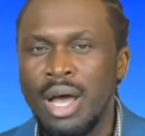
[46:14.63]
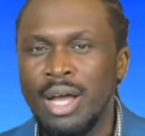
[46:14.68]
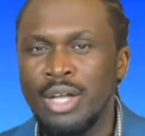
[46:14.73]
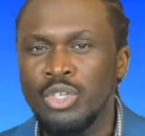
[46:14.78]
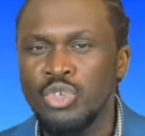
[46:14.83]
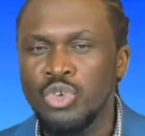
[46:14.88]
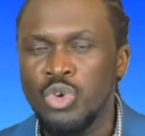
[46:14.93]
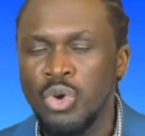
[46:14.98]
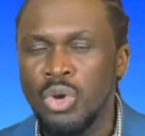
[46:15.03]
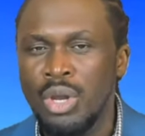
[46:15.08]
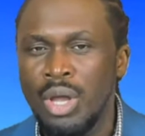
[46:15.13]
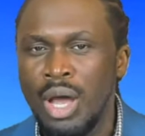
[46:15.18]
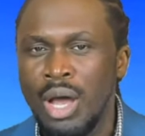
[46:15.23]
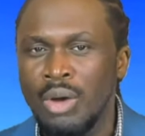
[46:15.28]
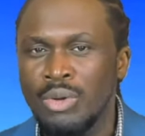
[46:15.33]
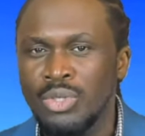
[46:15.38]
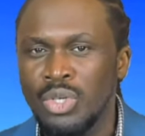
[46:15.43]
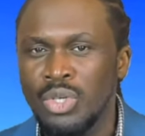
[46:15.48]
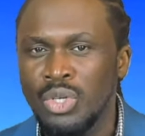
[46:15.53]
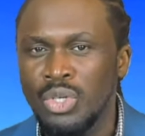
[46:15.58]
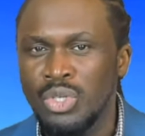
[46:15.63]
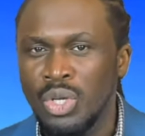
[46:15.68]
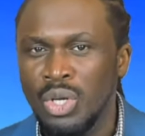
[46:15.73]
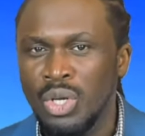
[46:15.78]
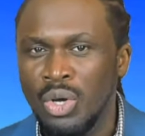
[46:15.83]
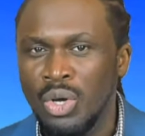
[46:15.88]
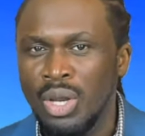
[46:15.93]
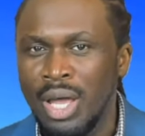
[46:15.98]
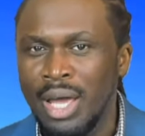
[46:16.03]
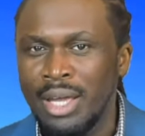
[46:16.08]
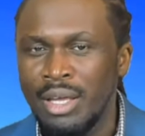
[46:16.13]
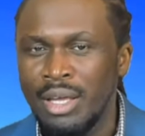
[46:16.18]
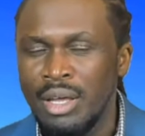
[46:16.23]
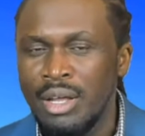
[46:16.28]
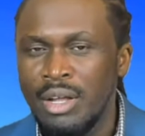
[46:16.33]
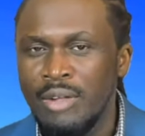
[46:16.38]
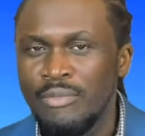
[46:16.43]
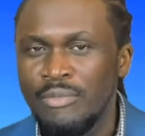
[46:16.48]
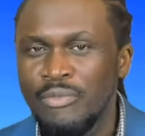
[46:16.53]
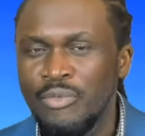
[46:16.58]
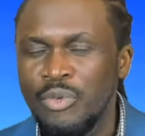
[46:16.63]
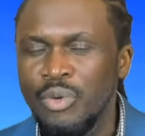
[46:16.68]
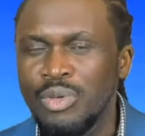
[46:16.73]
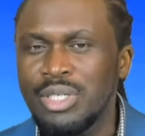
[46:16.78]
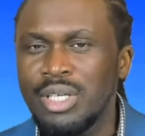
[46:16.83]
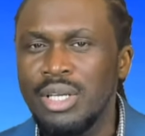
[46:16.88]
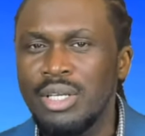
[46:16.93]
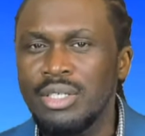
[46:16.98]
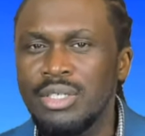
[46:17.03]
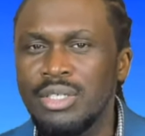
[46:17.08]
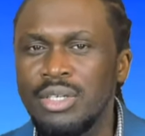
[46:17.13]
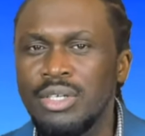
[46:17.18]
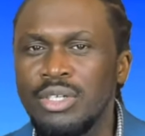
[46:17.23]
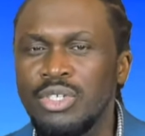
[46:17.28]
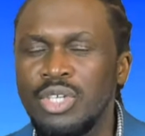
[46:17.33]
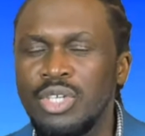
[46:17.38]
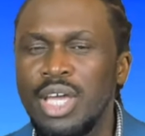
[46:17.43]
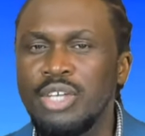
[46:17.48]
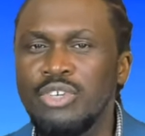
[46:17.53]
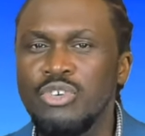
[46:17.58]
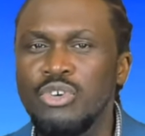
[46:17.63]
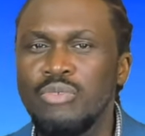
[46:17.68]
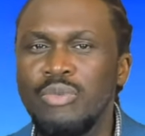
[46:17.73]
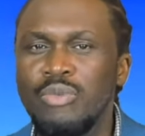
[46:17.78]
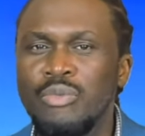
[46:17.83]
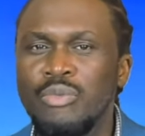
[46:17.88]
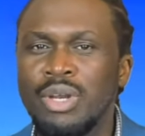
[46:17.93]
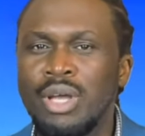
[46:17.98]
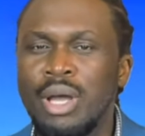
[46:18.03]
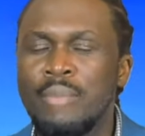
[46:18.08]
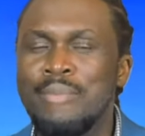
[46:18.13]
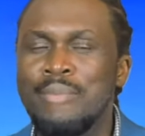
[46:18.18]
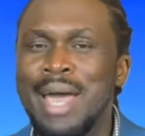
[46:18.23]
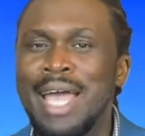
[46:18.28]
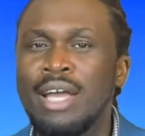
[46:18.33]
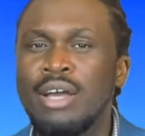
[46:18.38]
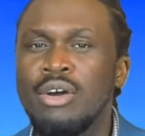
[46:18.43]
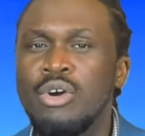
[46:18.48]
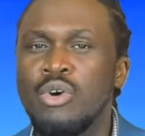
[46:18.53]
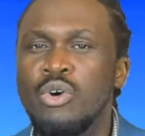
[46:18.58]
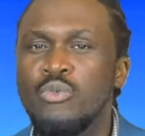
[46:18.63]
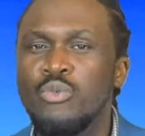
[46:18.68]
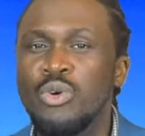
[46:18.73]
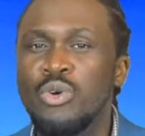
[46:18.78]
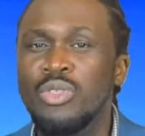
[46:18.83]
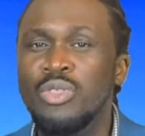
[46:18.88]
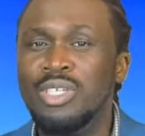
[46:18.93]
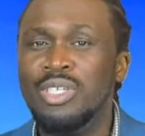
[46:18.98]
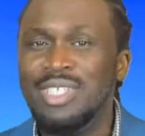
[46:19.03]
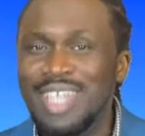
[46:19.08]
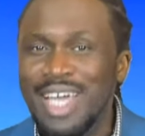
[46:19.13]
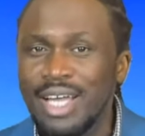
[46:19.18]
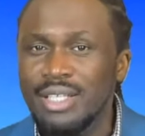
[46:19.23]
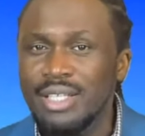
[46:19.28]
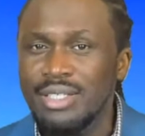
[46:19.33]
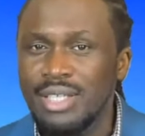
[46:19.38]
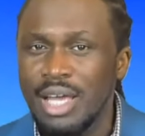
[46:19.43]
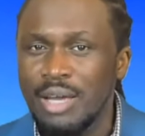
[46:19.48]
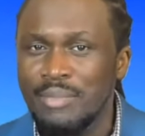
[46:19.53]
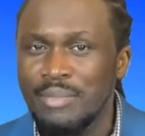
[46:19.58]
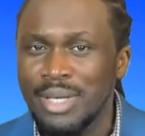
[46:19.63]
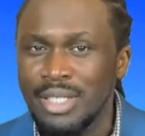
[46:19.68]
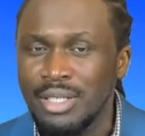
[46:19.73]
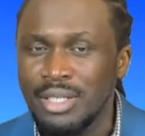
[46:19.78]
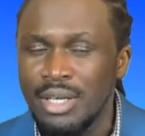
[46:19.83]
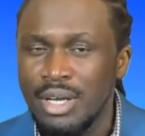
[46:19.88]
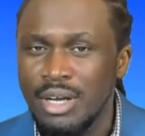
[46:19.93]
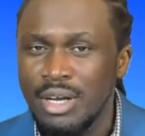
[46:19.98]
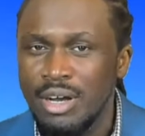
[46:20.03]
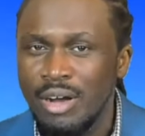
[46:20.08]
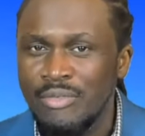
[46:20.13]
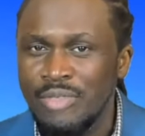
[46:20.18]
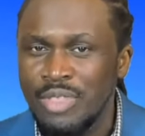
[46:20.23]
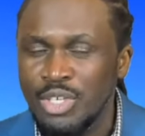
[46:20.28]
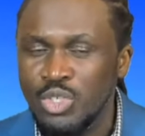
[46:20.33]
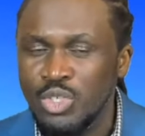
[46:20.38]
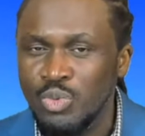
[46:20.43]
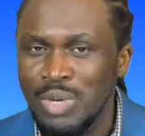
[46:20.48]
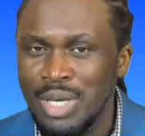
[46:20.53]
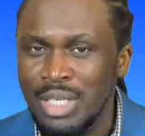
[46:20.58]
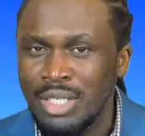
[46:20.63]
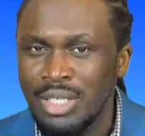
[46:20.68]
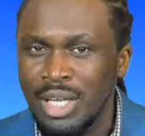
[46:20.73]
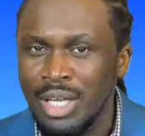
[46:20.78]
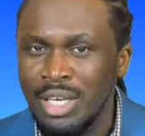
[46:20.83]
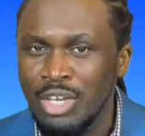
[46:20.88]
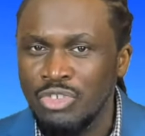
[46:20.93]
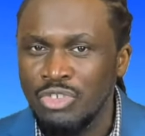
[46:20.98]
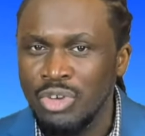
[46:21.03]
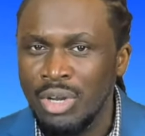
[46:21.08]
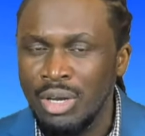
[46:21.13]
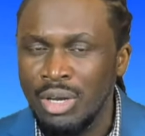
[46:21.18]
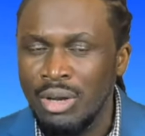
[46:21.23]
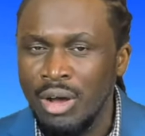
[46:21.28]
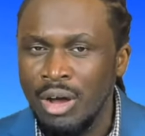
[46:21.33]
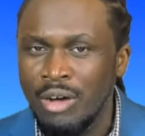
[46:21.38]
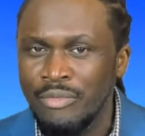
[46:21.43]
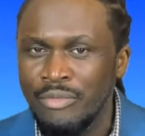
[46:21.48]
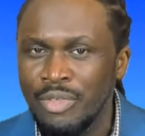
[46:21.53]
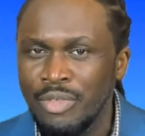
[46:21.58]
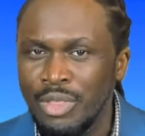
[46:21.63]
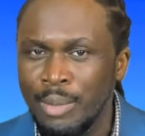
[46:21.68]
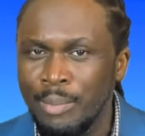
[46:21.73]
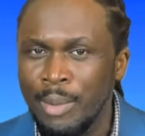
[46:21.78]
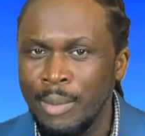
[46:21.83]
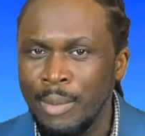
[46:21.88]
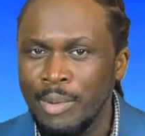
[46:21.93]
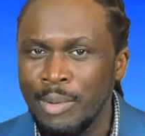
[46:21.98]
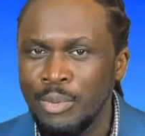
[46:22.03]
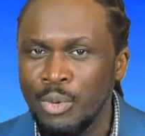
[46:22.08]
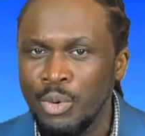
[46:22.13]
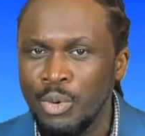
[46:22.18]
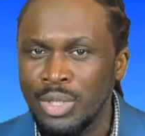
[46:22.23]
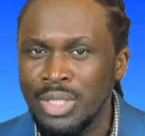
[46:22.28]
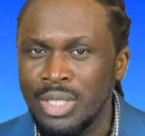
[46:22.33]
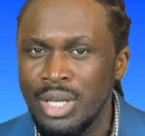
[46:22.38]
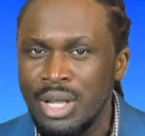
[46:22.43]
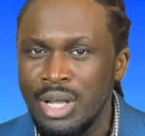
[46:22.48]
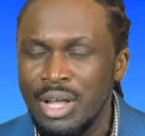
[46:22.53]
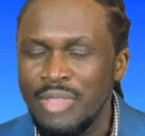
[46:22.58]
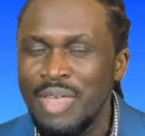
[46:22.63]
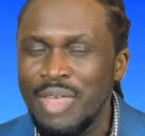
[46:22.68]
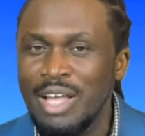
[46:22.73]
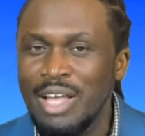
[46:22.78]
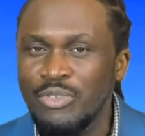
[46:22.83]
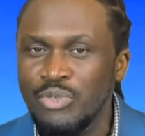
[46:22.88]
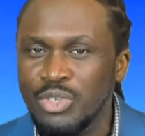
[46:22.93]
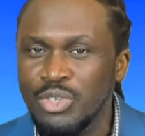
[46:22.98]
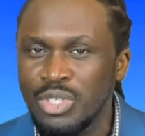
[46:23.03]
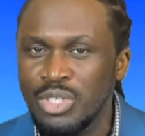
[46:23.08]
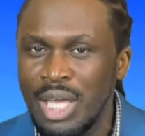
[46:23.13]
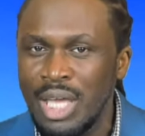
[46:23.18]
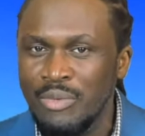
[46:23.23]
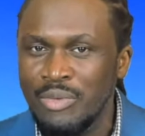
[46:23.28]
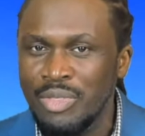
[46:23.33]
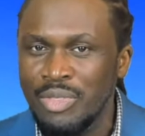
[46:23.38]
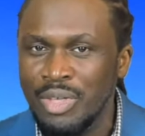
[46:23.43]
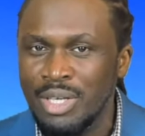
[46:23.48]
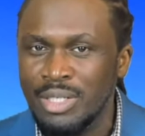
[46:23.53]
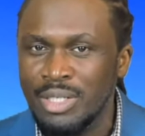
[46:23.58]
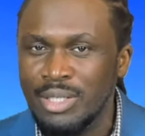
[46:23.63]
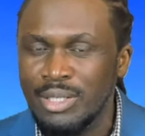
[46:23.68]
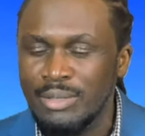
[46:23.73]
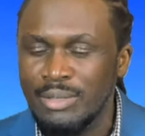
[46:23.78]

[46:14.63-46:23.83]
turn out to look like. Viewers and listeners, stay tuned. We would come back for the second segment of this week's edition of the Bubb Report. Thanks for staying with us.